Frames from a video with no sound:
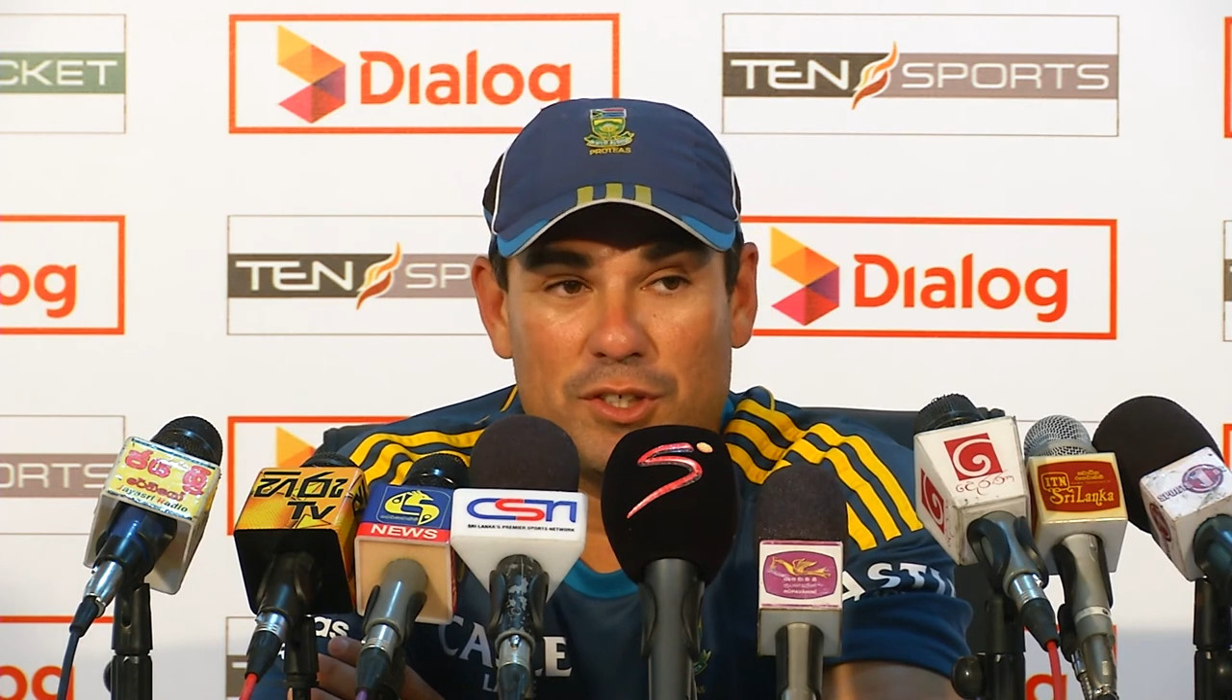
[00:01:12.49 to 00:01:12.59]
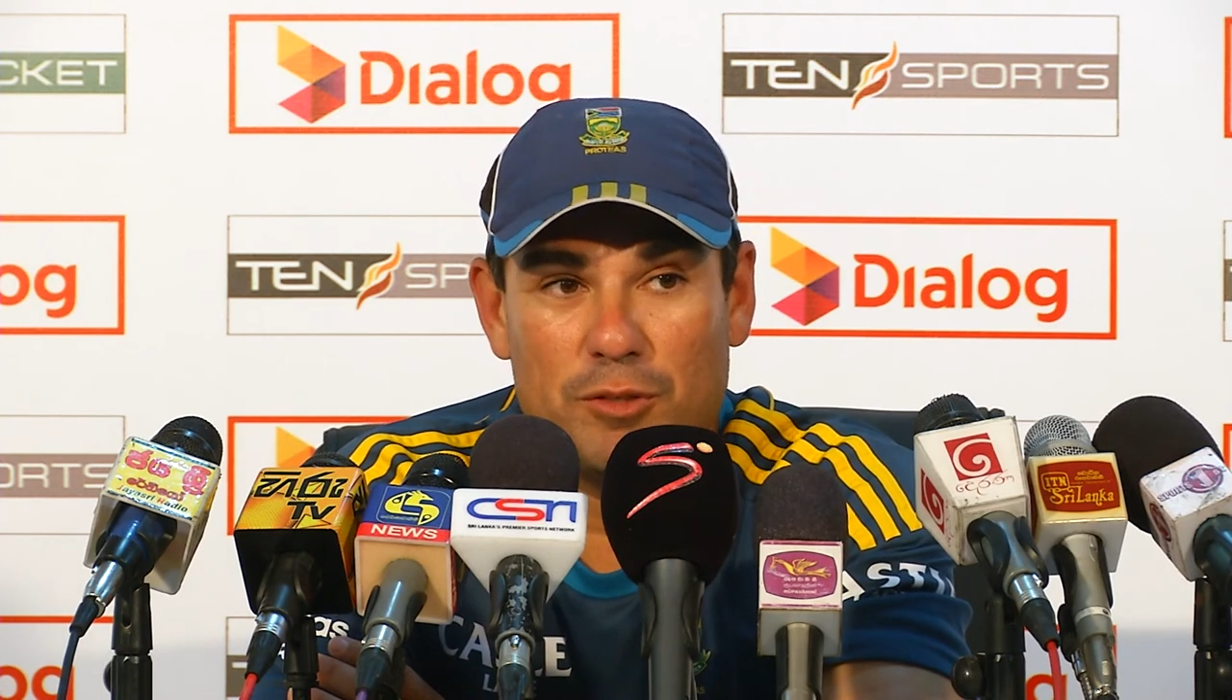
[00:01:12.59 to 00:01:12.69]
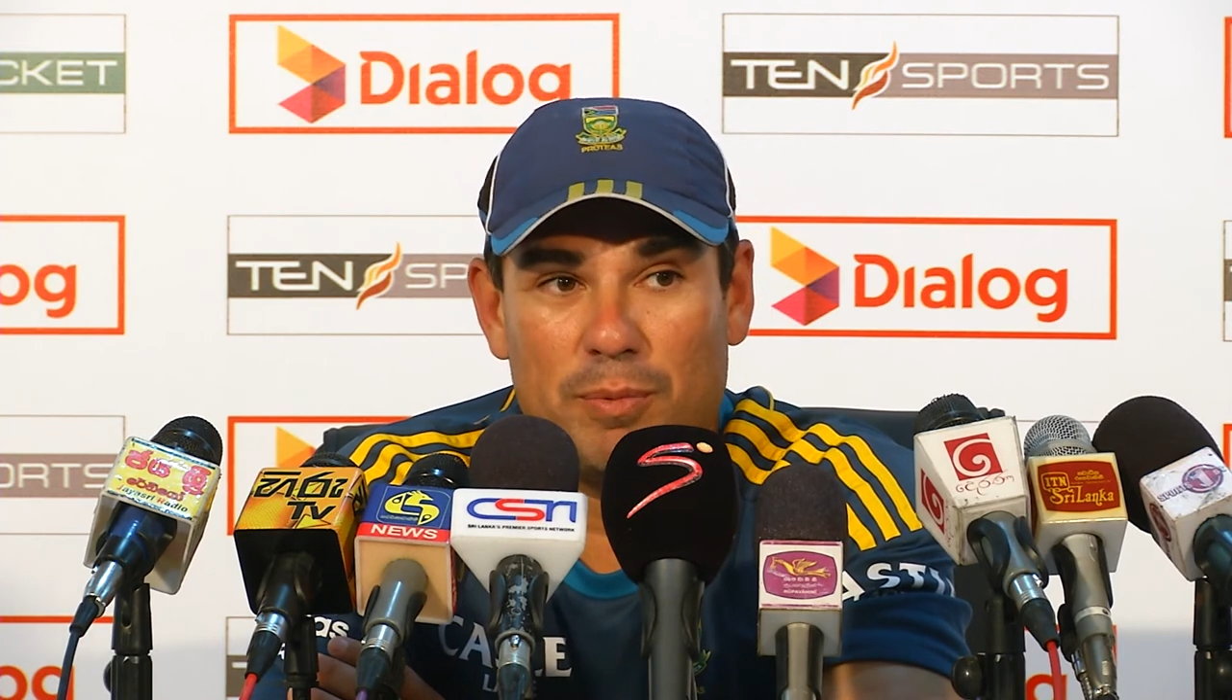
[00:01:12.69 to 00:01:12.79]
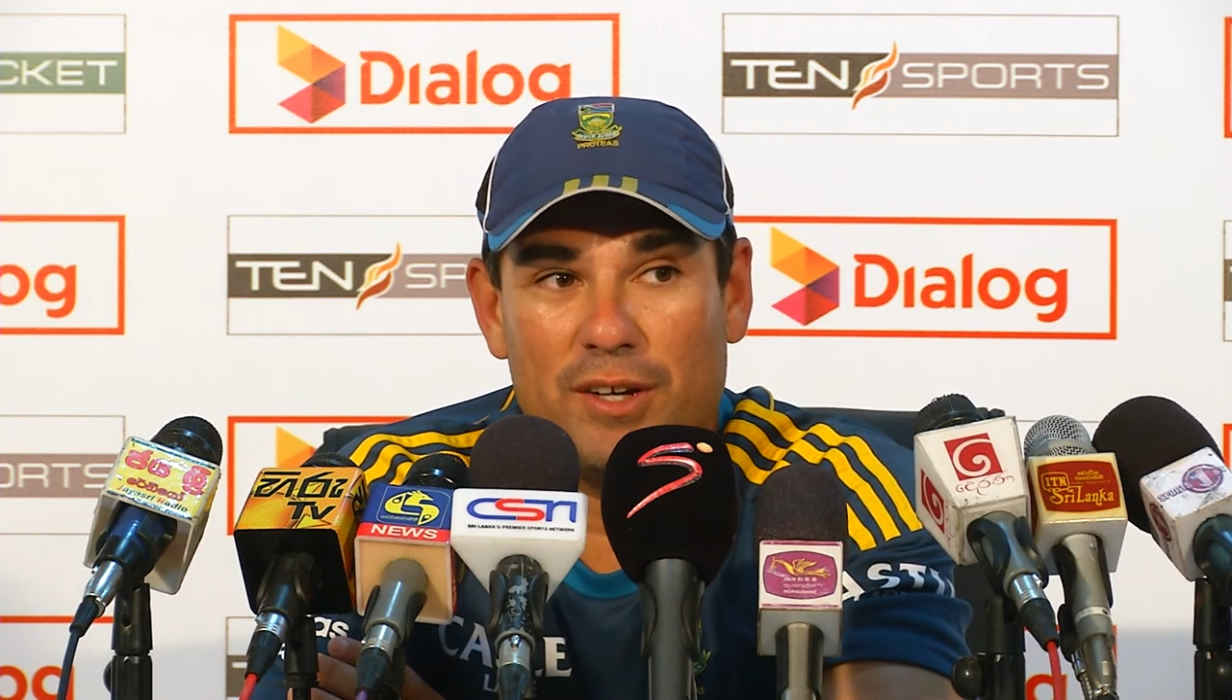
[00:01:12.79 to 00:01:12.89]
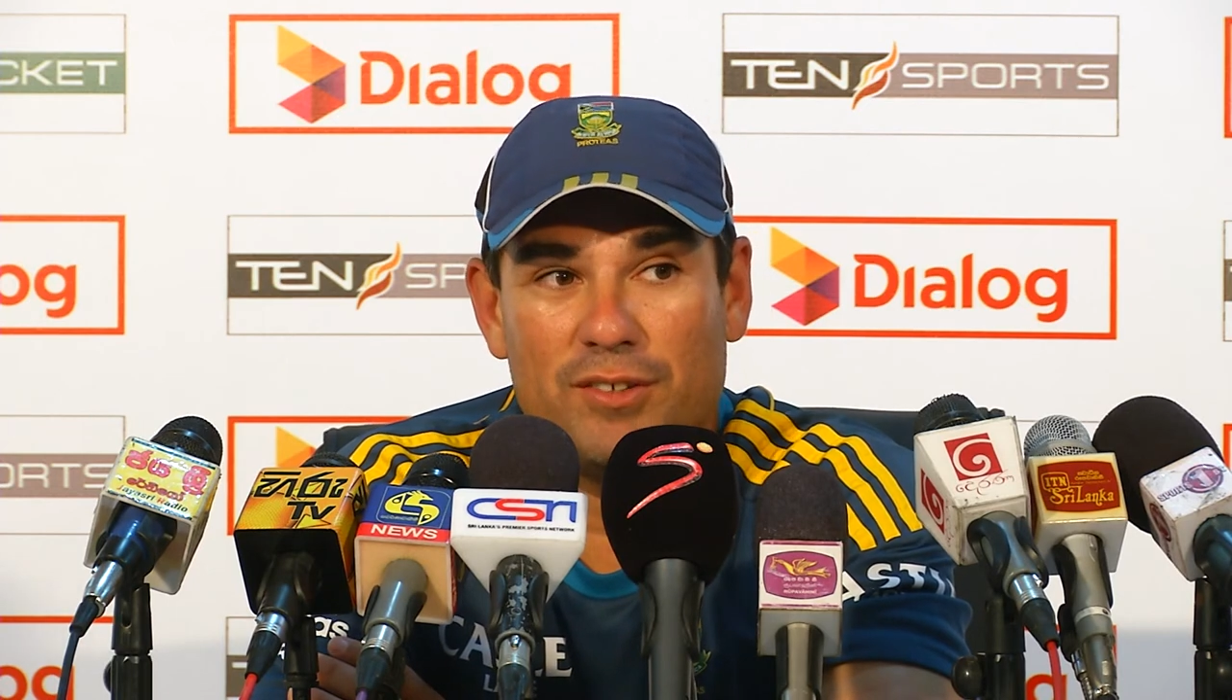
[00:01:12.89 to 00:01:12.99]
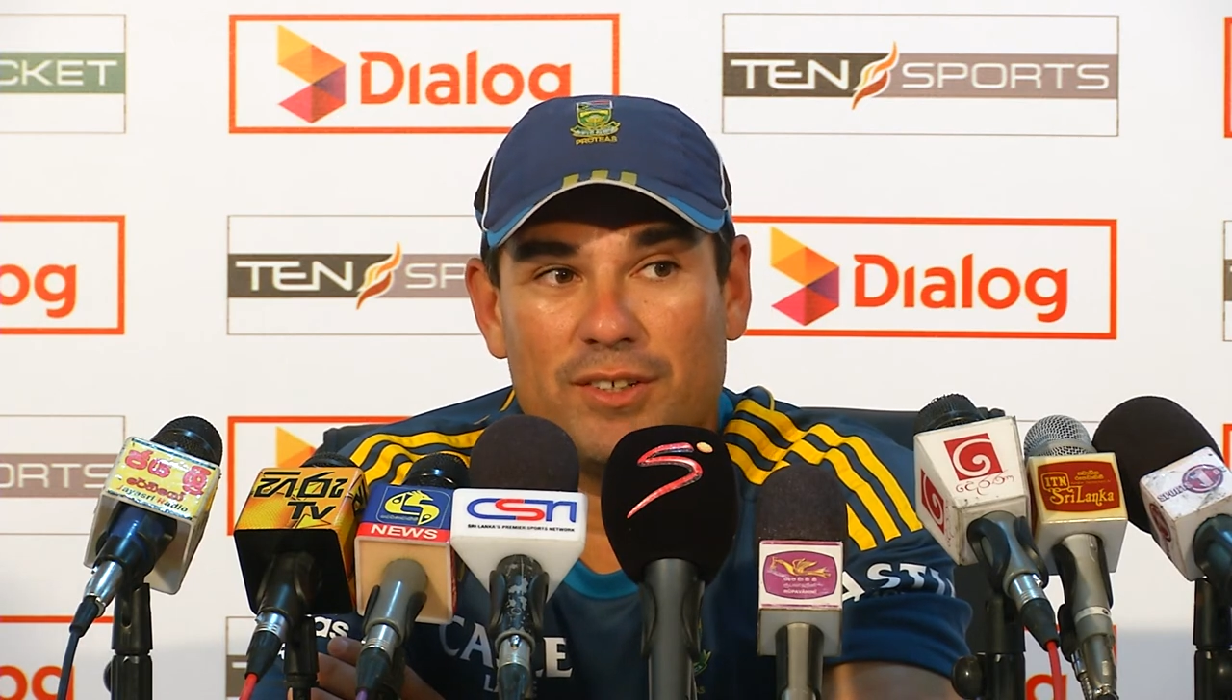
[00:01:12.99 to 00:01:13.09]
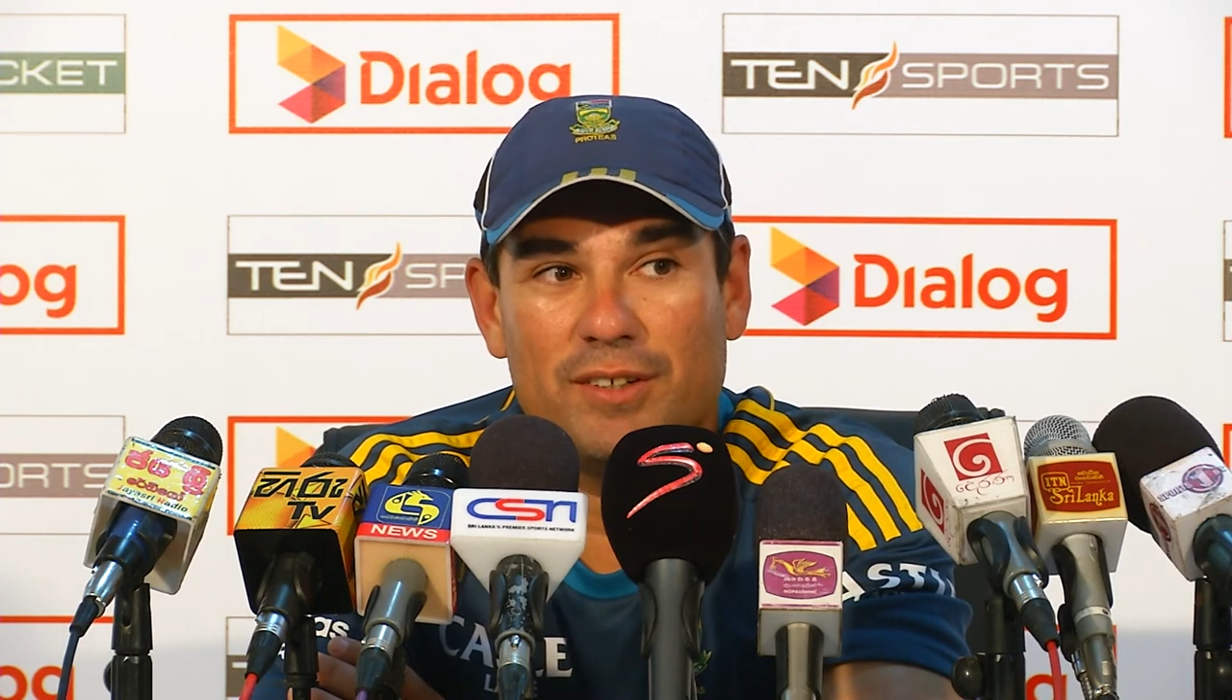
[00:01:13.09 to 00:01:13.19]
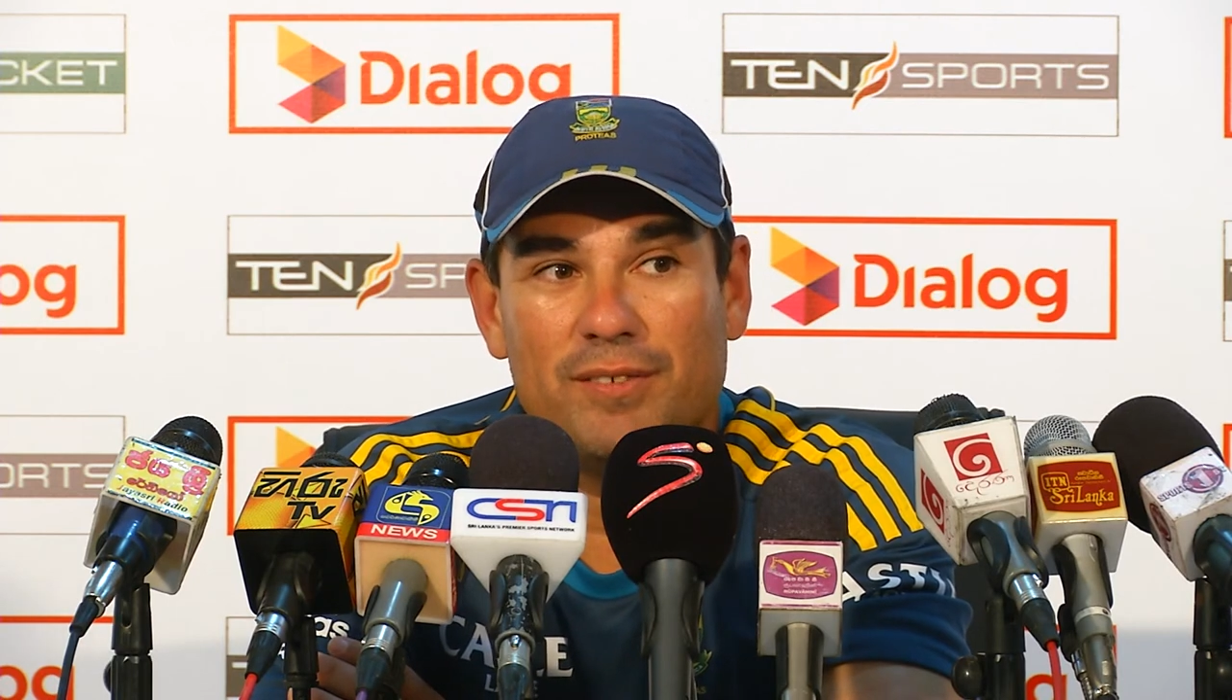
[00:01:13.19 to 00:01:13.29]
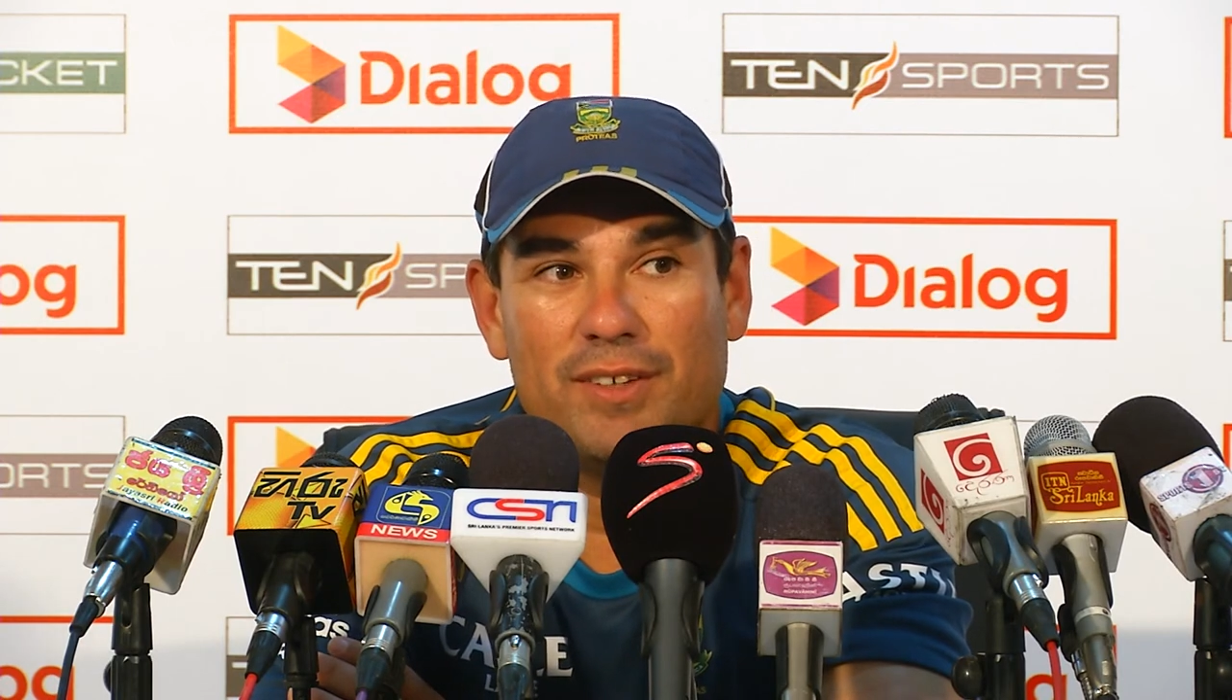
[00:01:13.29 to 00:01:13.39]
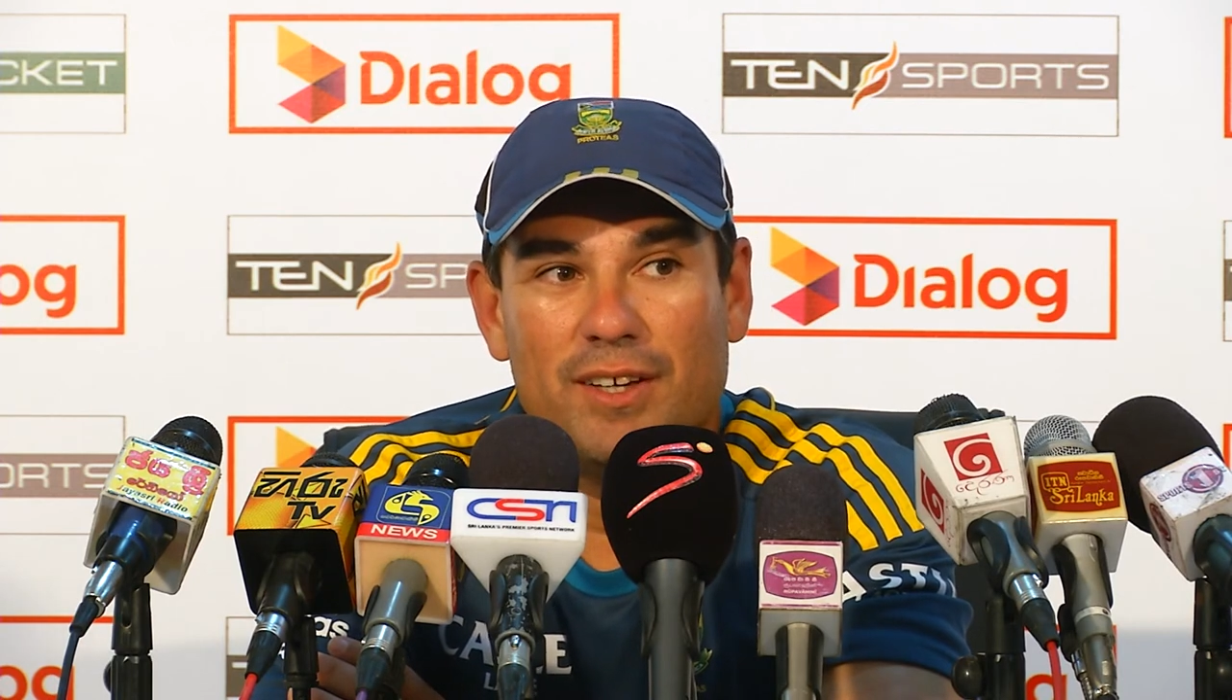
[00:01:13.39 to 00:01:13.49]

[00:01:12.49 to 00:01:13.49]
experience and,